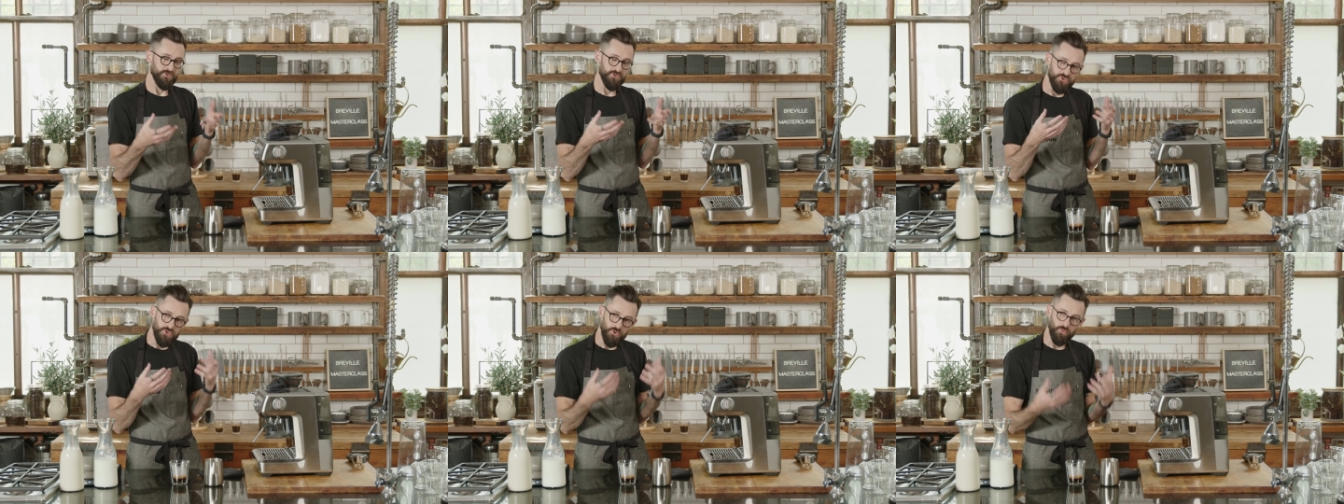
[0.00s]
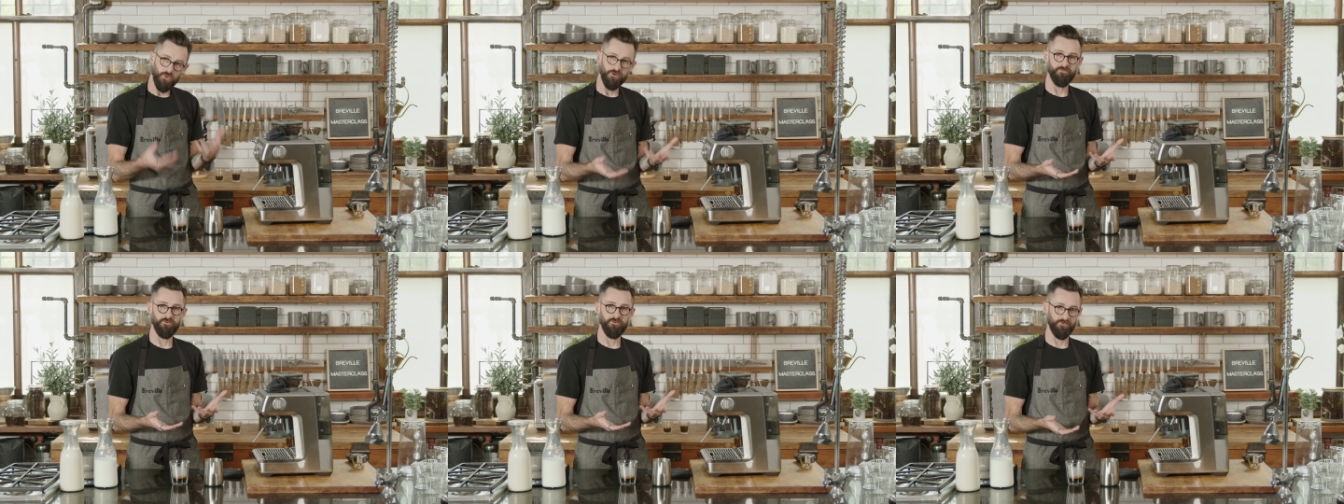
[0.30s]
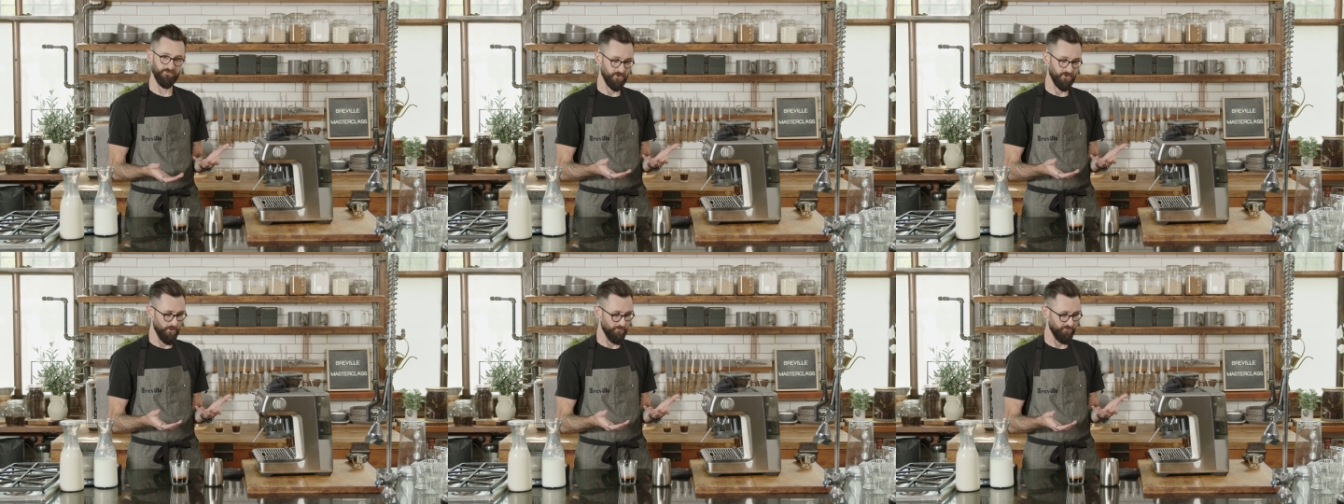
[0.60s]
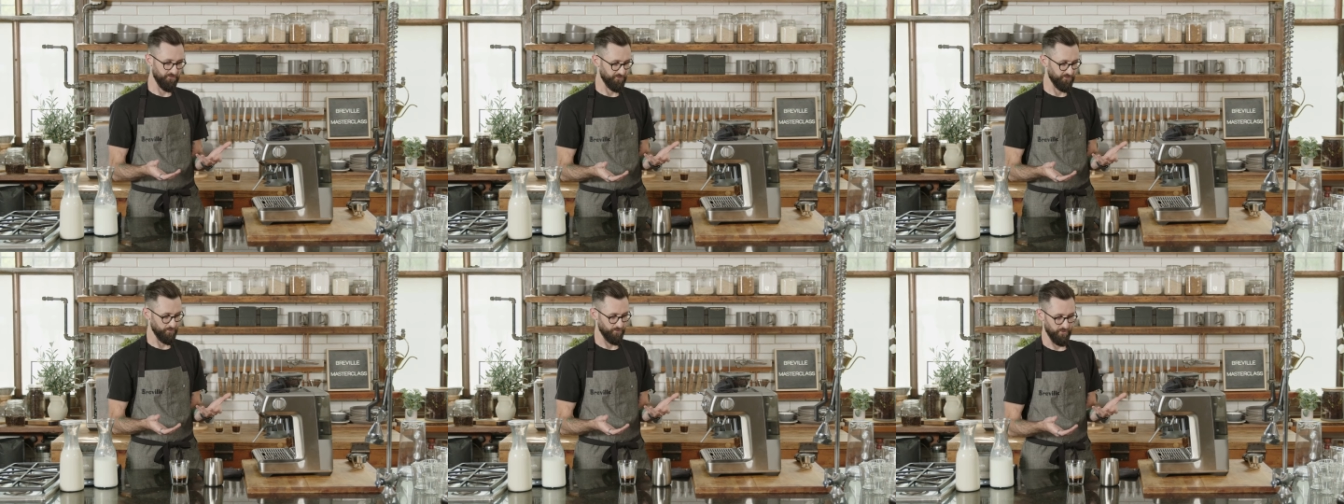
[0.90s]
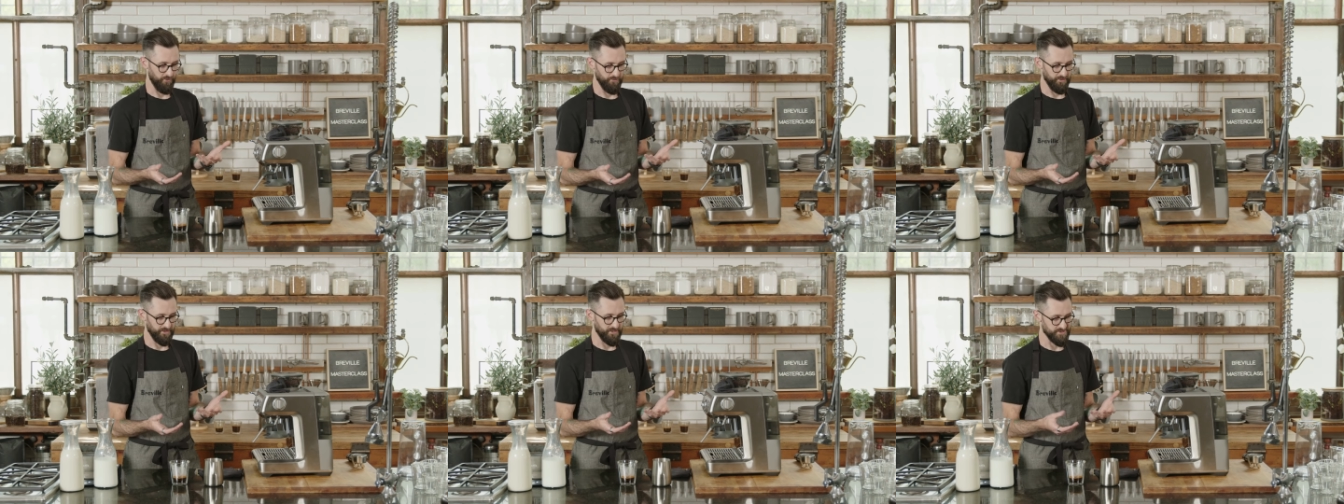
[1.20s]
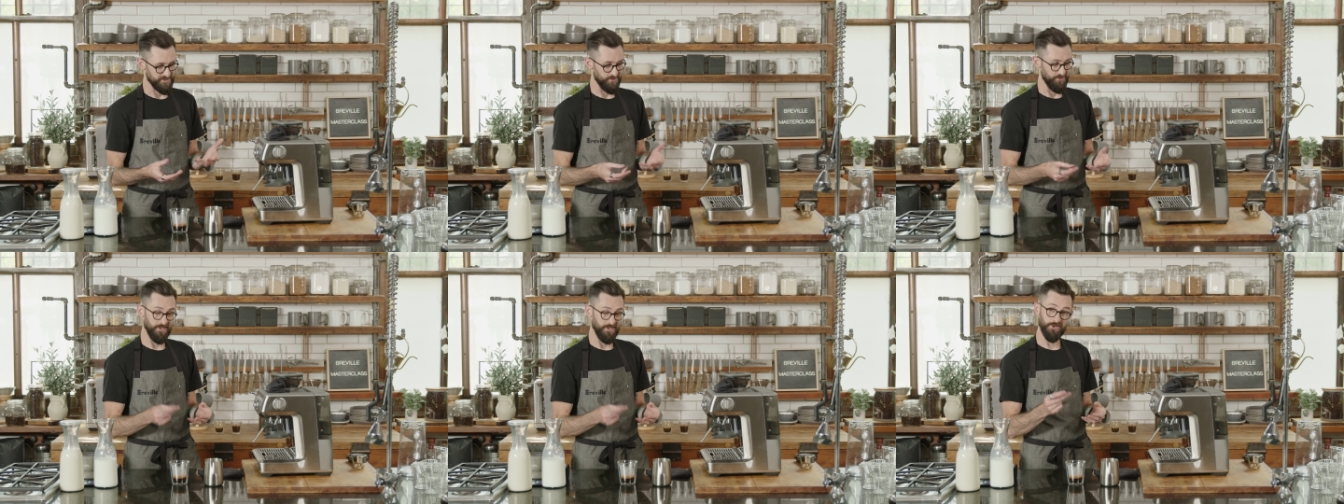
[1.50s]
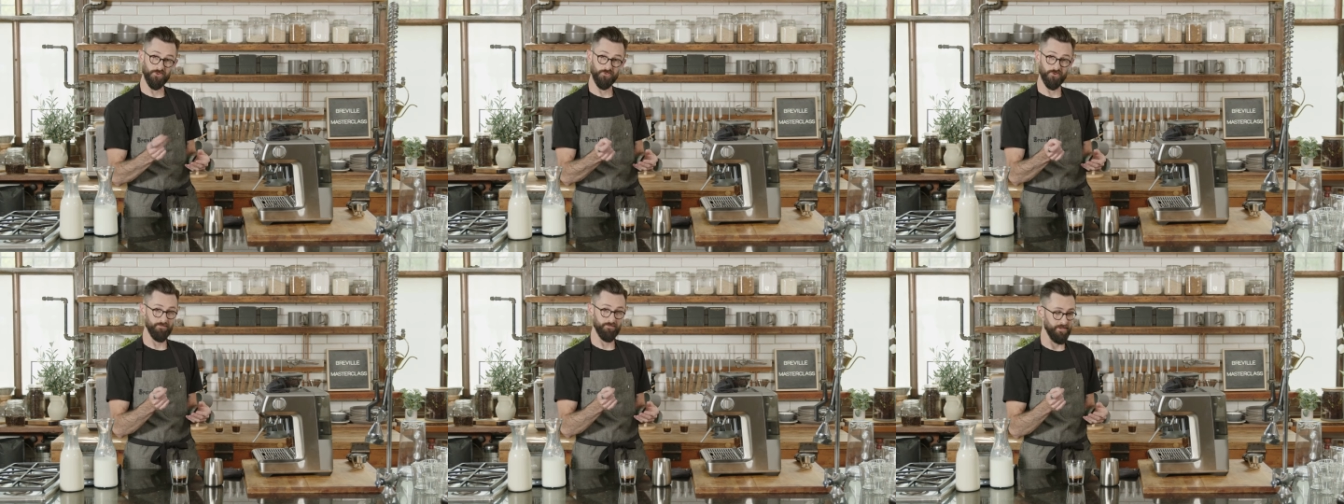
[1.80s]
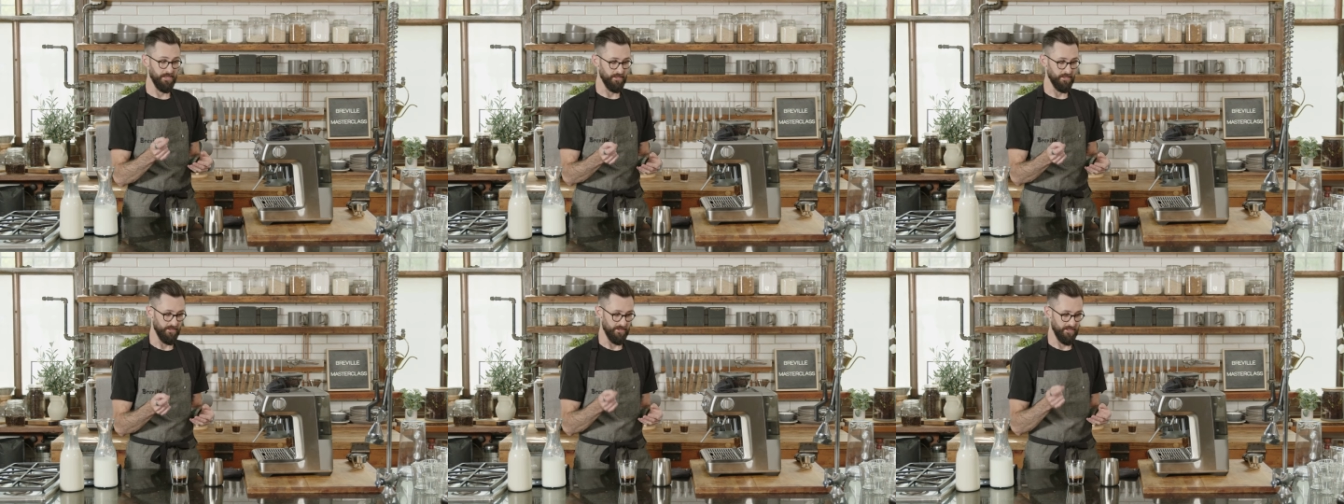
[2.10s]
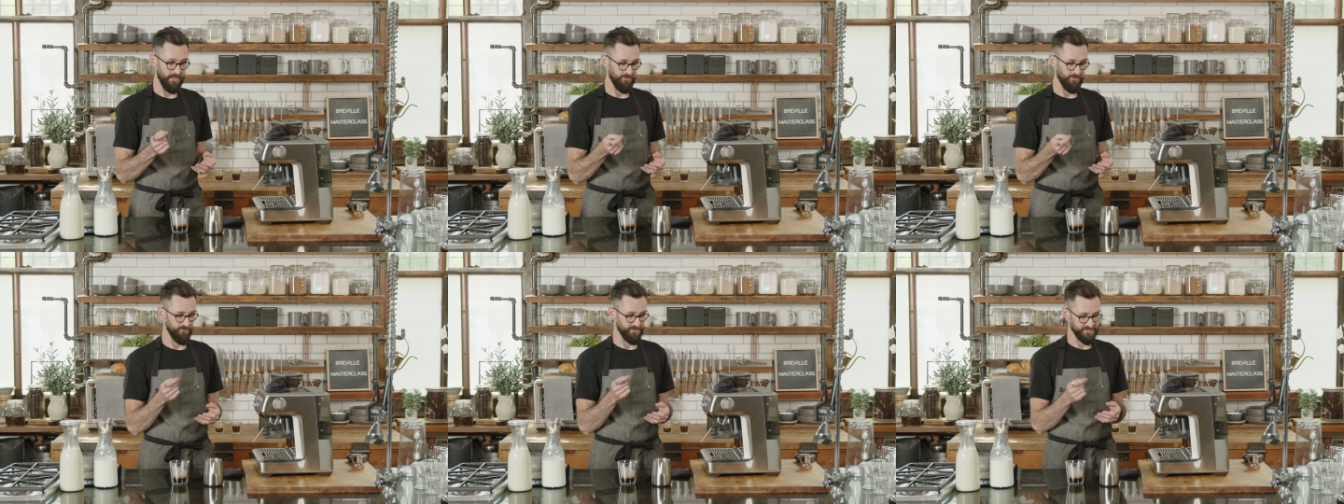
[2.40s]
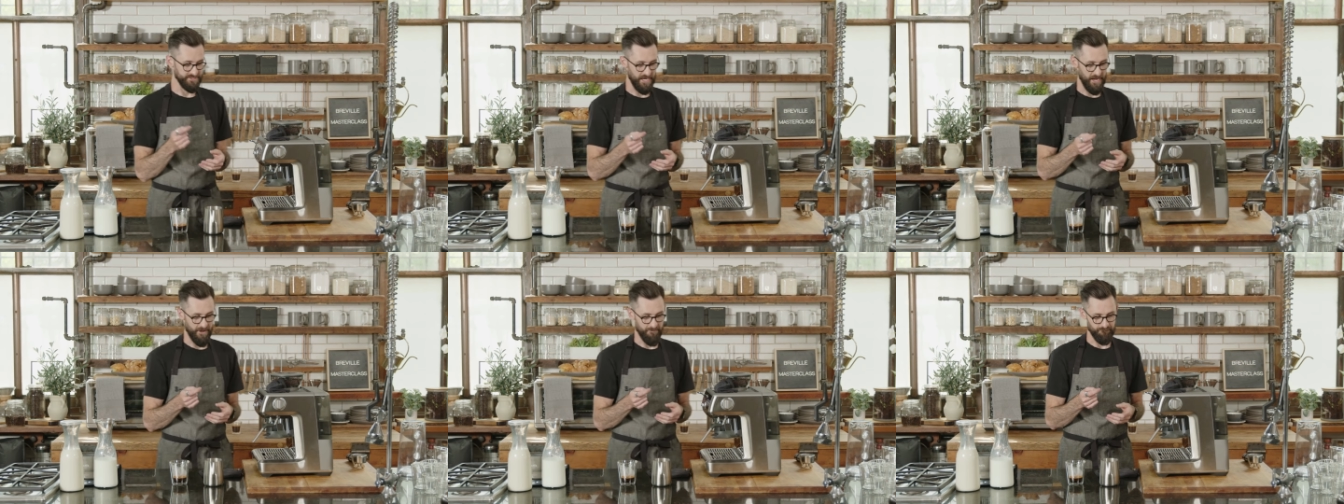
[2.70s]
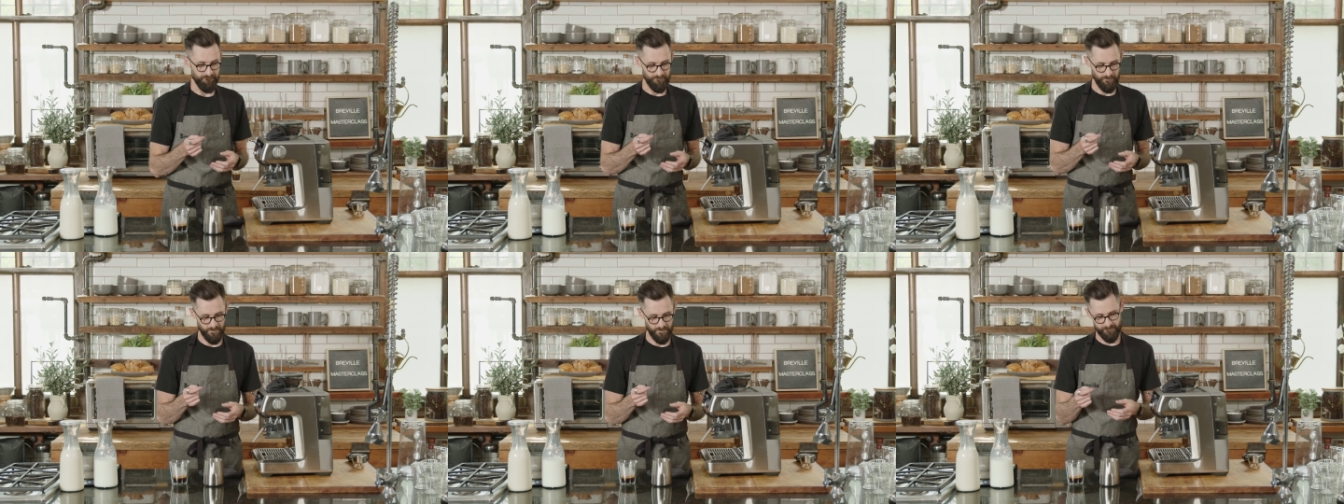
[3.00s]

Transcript: Do what feels comfortable because you need to repeat it every time.